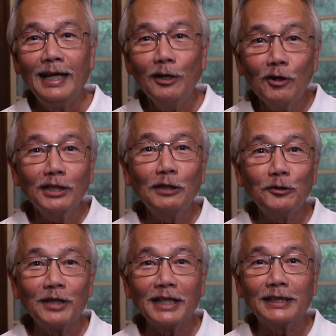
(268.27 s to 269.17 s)
In order
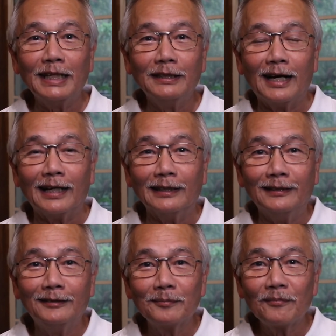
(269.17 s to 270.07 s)
to rest in
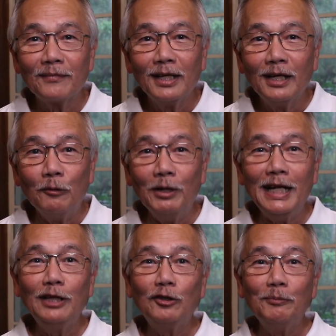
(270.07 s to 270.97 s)
God, we
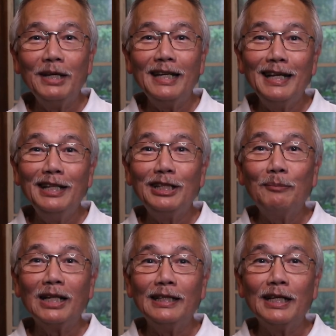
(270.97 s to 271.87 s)
need to be
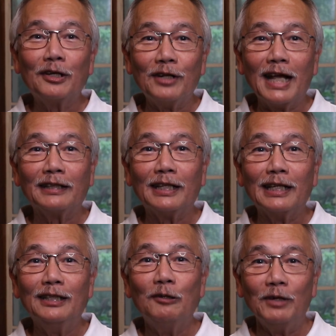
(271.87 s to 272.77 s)
intimately
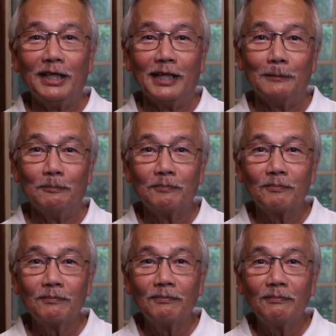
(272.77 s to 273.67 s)
connected with Him
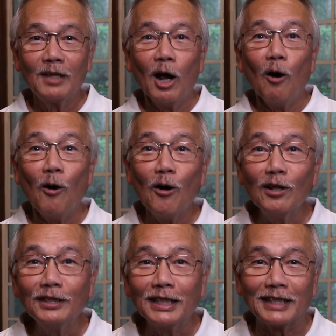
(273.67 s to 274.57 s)

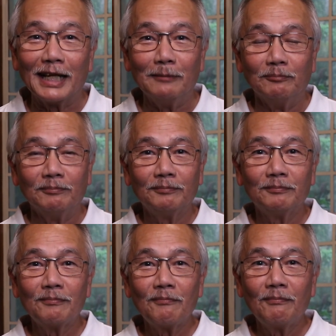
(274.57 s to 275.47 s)
all the time.
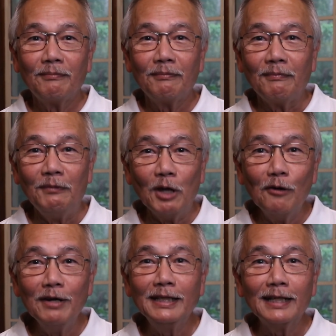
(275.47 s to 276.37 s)

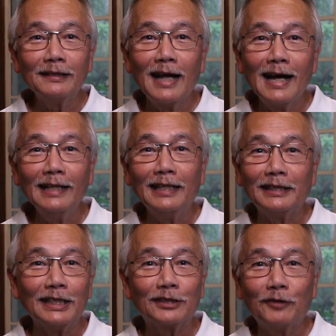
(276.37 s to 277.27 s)
Knowing that God
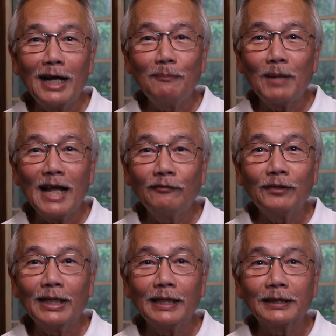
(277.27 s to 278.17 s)
has His great plan
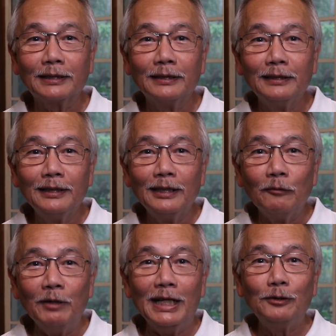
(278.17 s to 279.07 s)
for us,
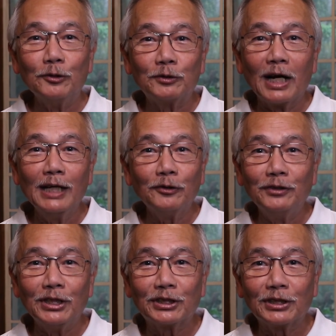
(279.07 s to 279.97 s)
we need to try to
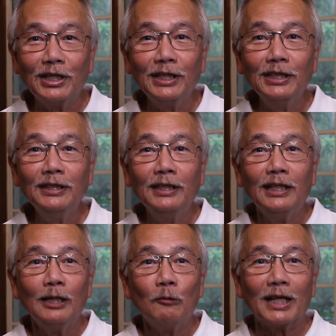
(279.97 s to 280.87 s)
discern
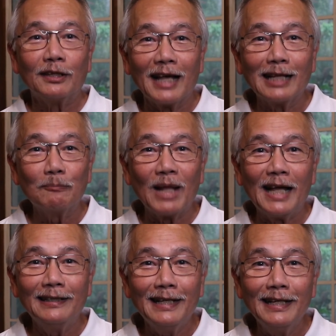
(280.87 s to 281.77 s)
what that
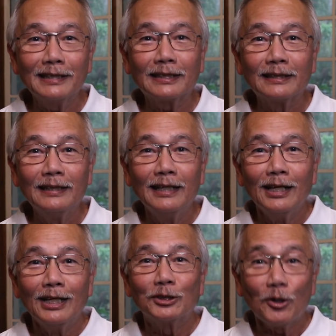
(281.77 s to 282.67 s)
plan is
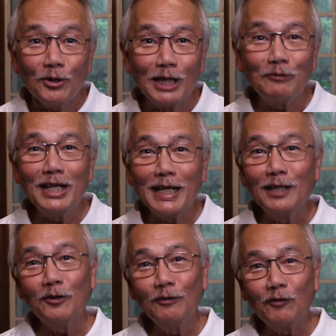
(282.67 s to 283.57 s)
so that we
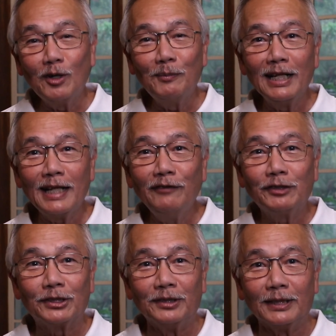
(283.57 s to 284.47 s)
can conform our
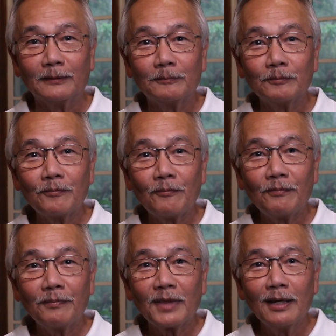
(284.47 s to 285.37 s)
lives to it.
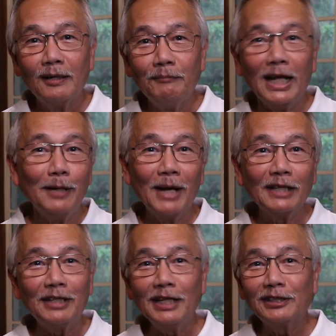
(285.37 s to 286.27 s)
Many
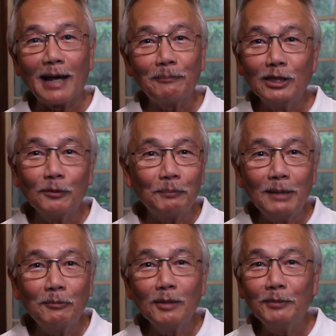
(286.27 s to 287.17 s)
bad things happen to
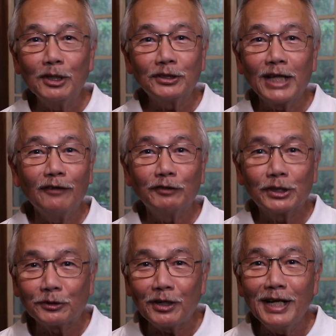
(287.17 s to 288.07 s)
people because they have
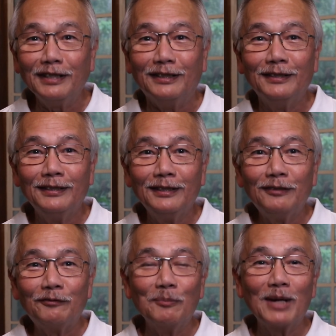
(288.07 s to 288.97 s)
strayed
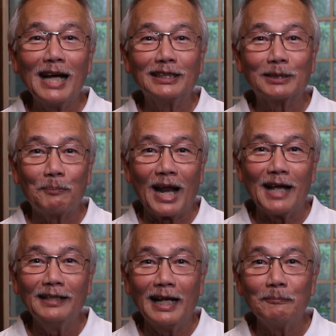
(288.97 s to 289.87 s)
from God's
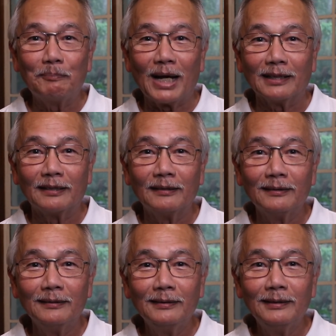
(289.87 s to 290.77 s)
plan and path.
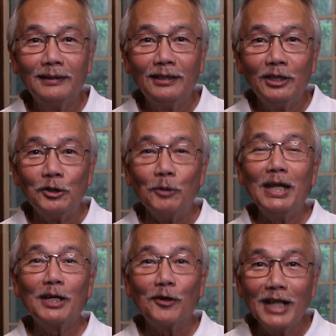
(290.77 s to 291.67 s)
To
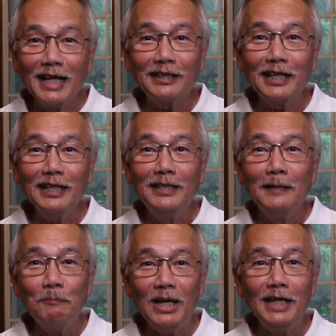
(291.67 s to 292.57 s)
be connected
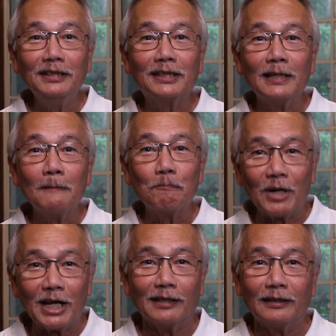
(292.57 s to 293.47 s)
means
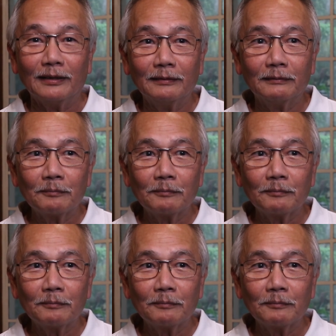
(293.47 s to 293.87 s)
prayer.